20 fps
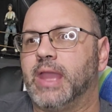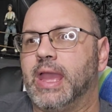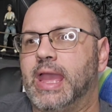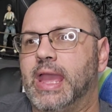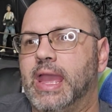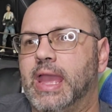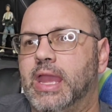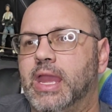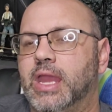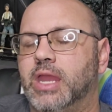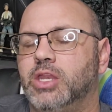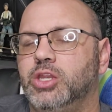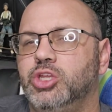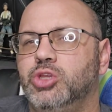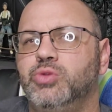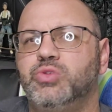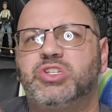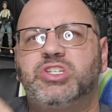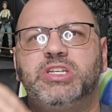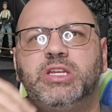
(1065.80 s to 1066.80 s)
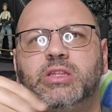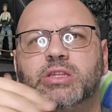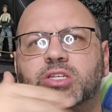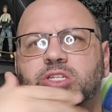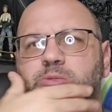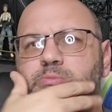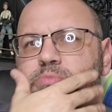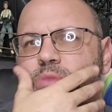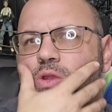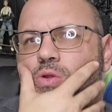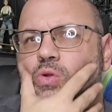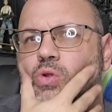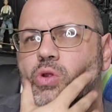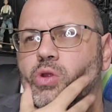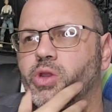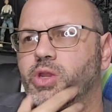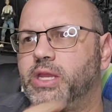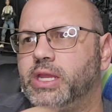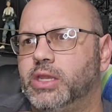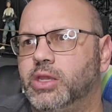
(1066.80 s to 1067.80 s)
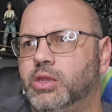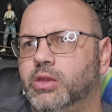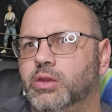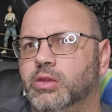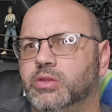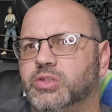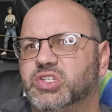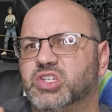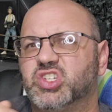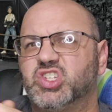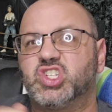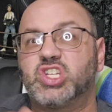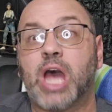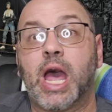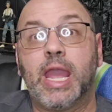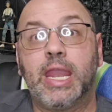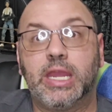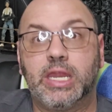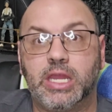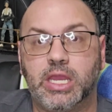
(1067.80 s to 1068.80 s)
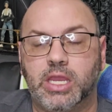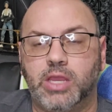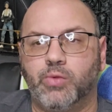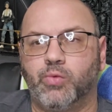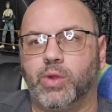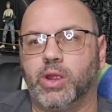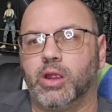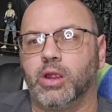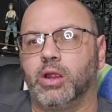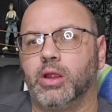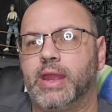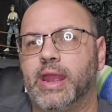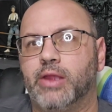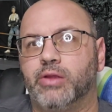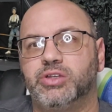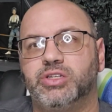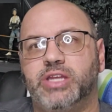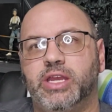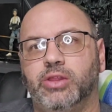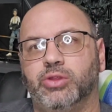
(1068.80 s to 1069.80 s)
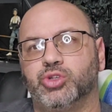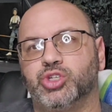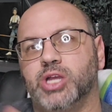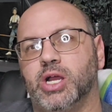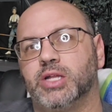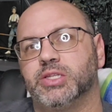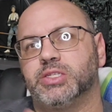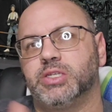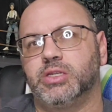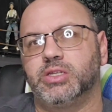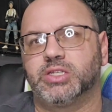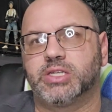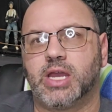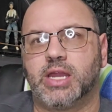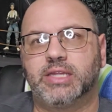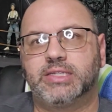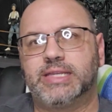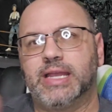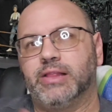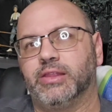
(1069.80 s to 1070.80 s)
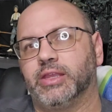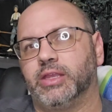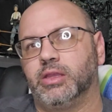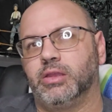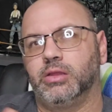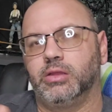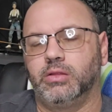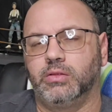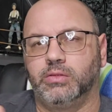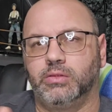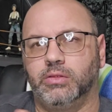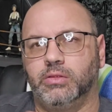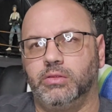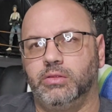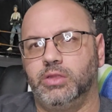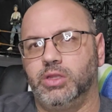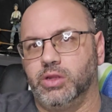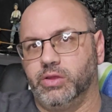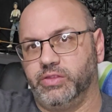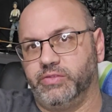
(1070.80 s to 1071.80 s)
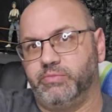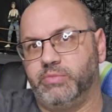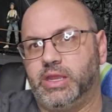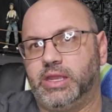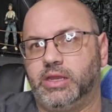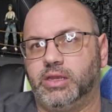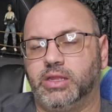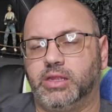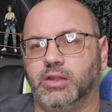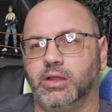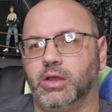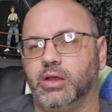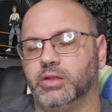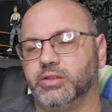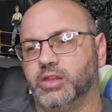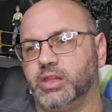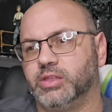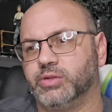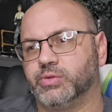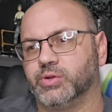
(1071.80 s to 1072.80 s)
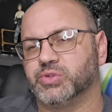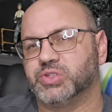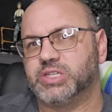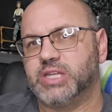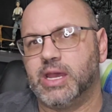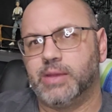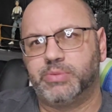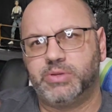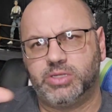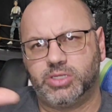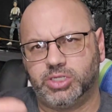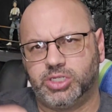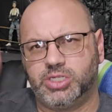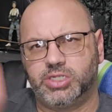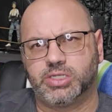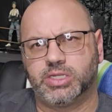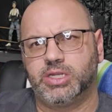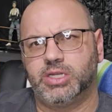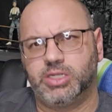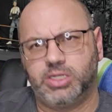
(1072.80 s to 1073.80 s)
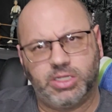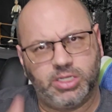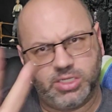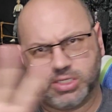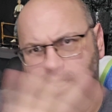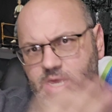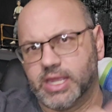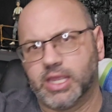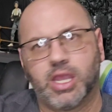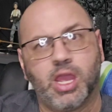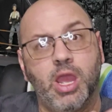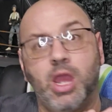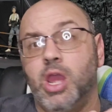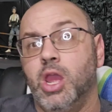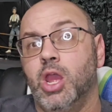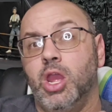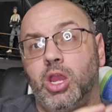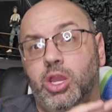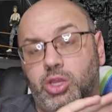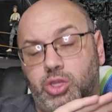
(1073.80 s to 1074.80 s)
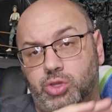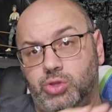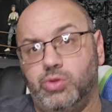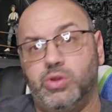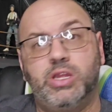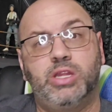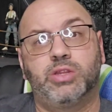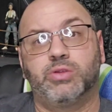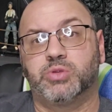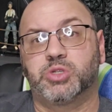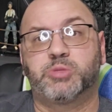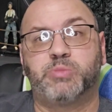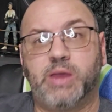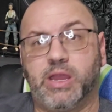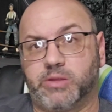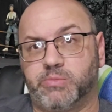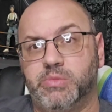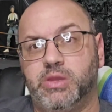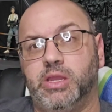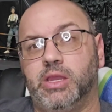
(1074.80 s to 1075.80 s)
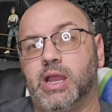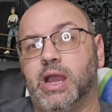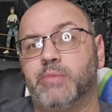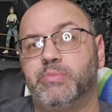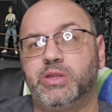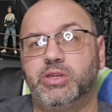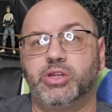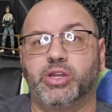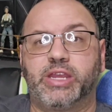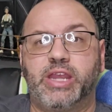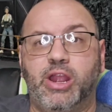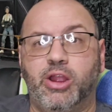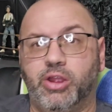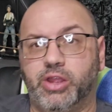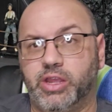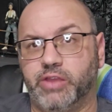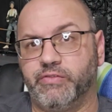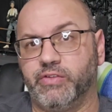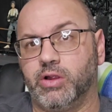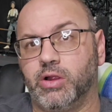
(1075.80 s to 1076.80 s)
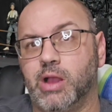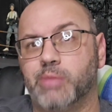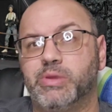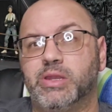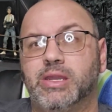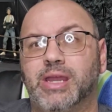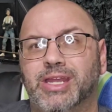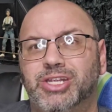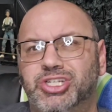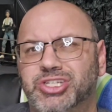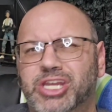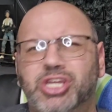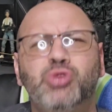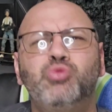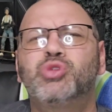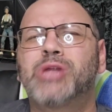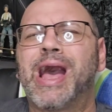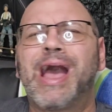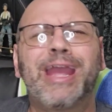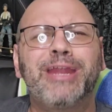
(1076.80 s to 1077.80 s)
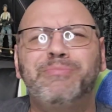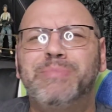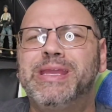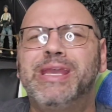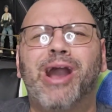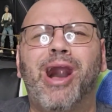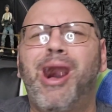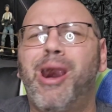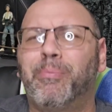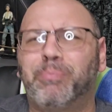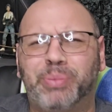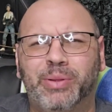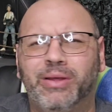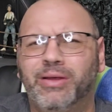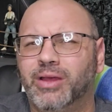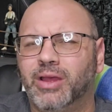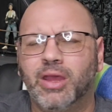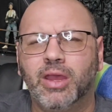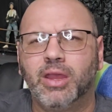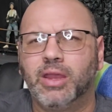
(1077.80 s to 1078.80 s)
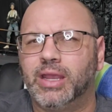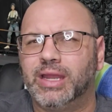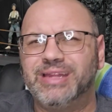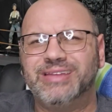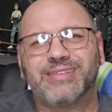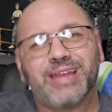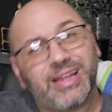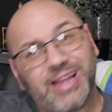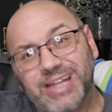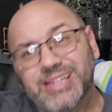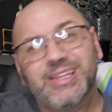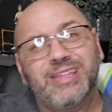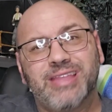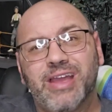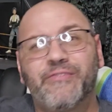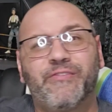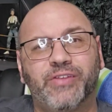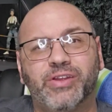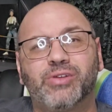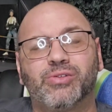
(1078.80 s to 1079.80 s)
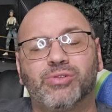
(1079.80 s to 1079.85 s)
And you see this mirrored in society, where Aaron Taylor Johnson is kind of telling, you know, the main Lily Rose Depp, he's like, you need to respect me. I've been your caregiver. I've been nice. She's like, you tied me up. And he's like, I did that for